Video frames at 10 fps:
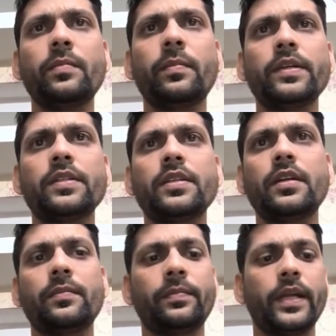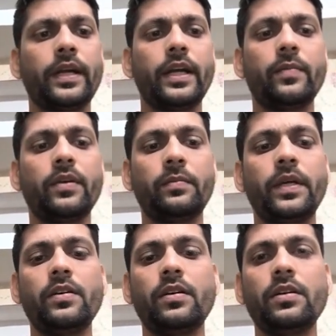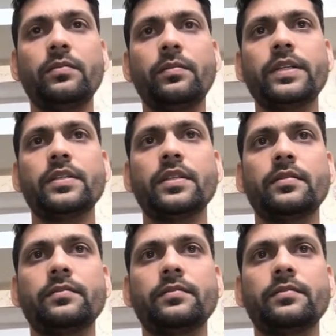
passenger table, P dot passenger.